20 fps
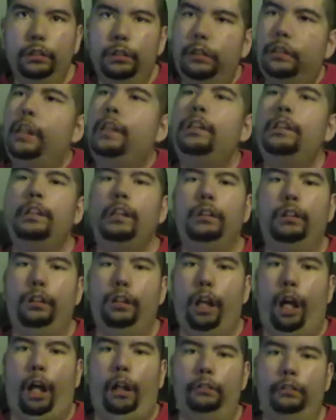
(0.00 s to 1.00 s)
decent
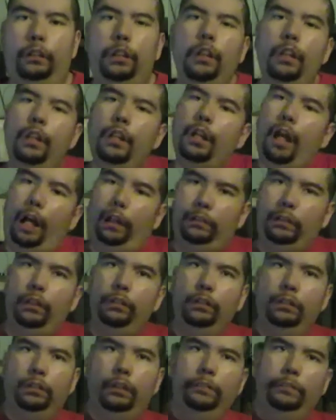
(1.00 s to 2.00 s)
jobs. I
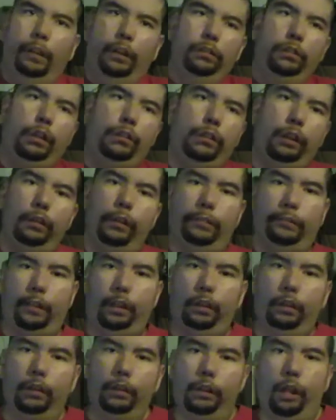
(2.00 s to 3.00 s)
think Travolta did a
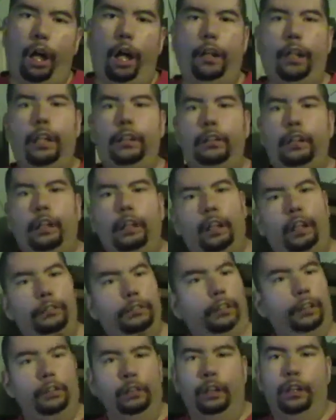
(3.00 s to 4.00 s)
better job. I think,
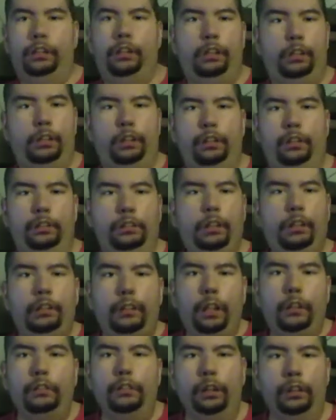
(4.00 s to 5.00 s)
of course, De
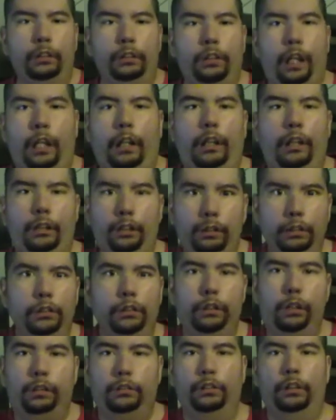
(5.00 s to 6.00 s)
Niro, like
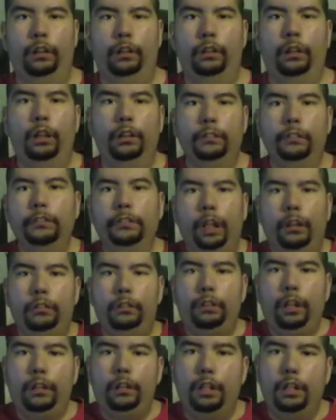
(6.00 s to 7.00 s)
usual,
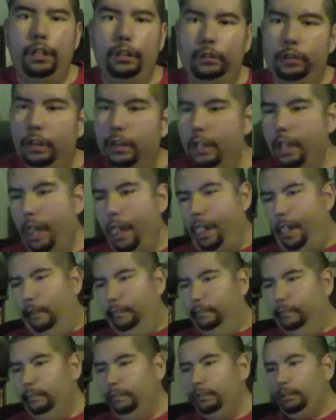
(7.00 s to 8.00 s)
phoned it in,
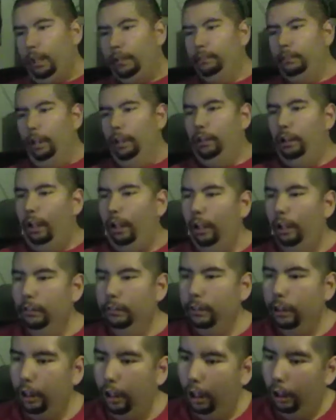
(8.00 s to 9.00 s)
but
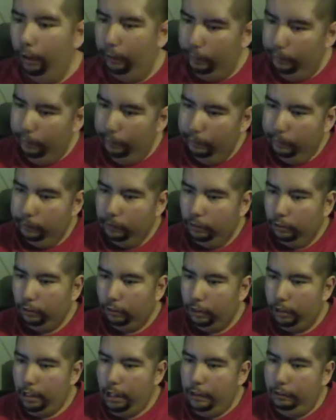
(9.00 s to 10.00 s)
overall,
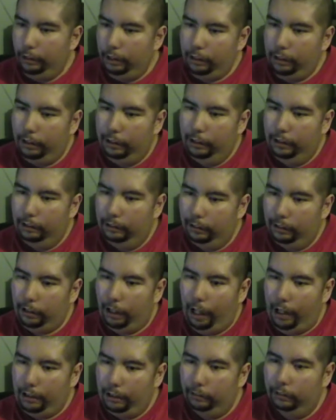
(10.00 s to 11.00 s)
It was
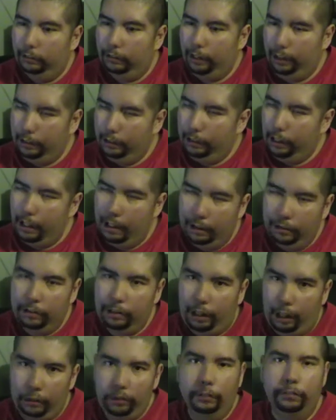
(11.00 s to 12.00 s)
kind of
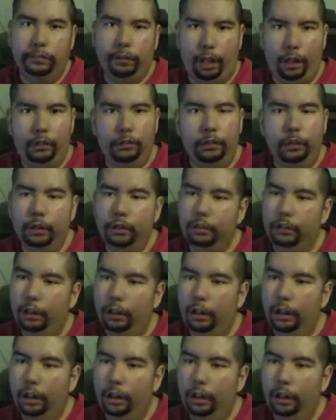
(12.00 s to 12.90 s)
intense, kind of violent,